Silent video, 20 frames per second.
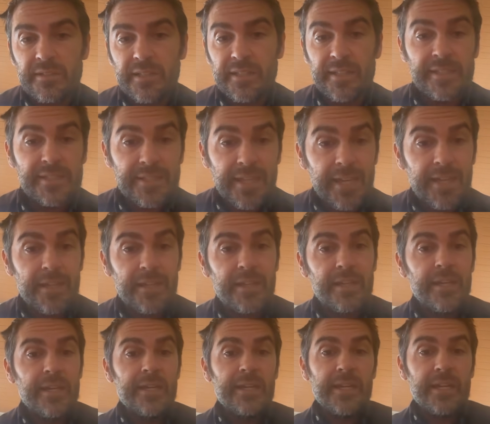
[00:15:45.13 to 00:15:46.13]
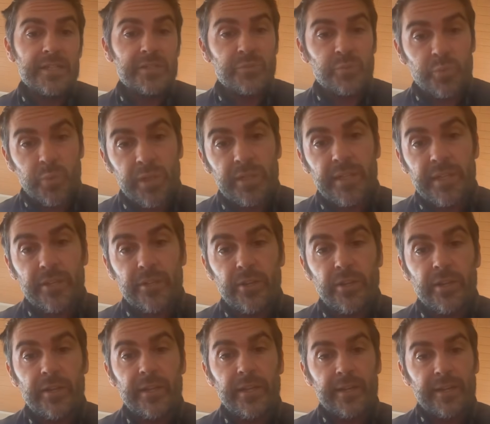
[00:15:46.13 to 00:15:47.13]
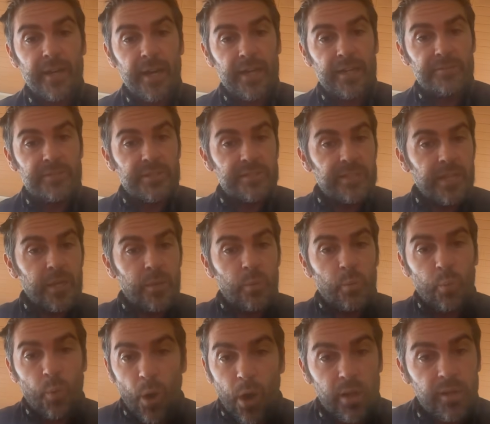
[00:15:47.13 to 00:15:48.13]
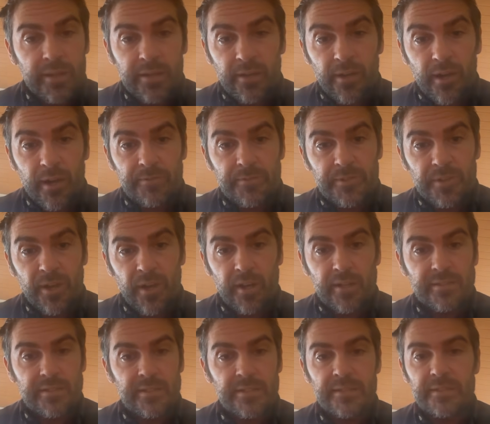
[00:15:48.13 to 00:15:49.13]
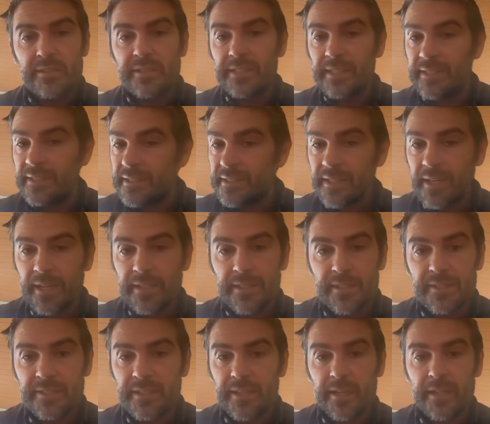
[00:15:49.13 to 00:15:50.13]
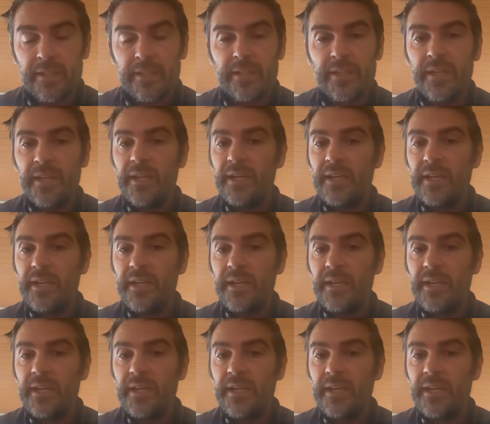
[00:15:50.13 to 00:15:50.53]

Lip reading: In the skin, it's really good at kind of just like walling off toxins inside the skin,